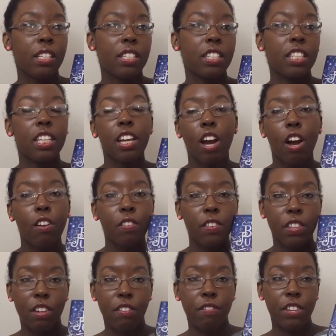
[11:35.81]
see all
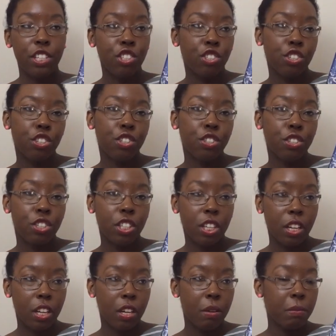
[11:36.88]
of the adventures